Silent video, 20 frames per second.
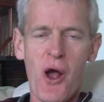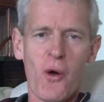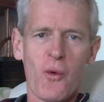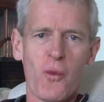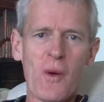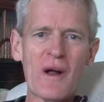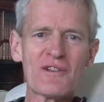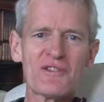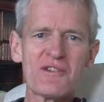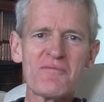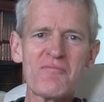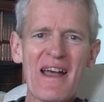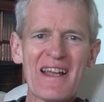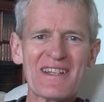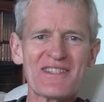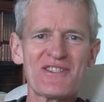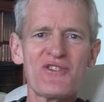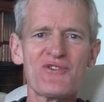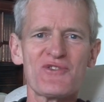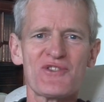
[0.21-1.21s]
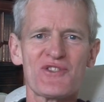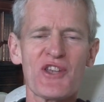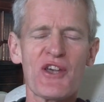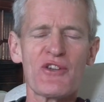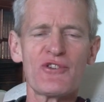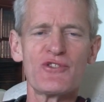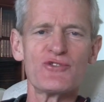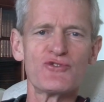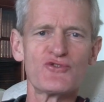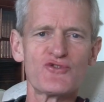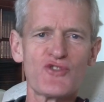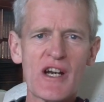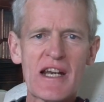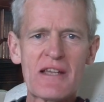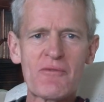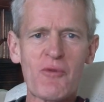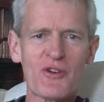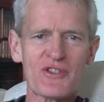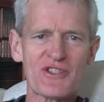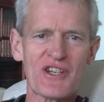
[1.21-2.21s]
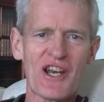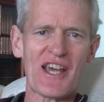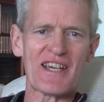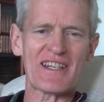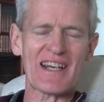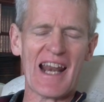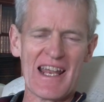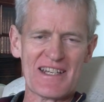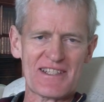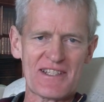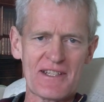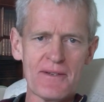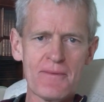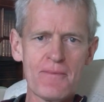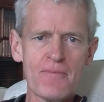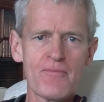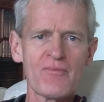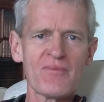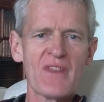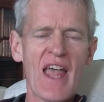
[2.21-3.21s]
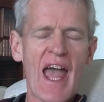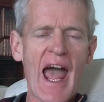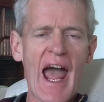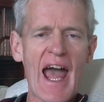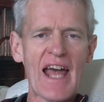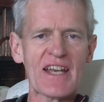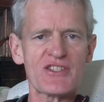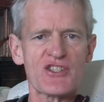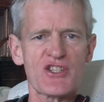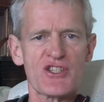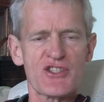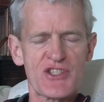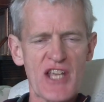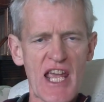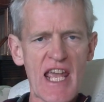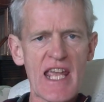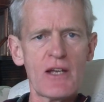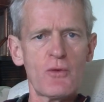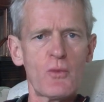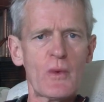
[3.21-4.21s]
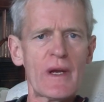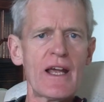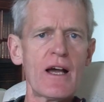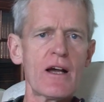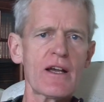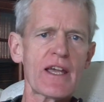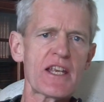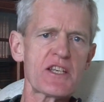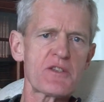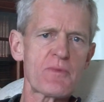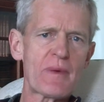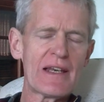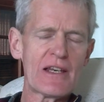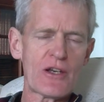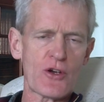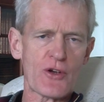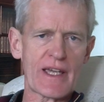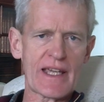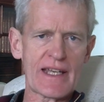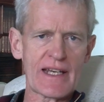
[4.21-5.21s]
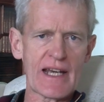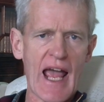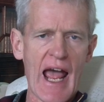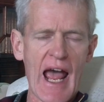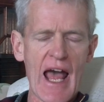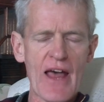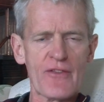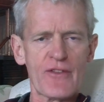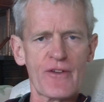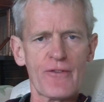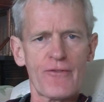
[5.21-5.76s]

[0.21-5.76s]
Welcome back to So You Really Want to Learn Latin, and today we are going to be looking at the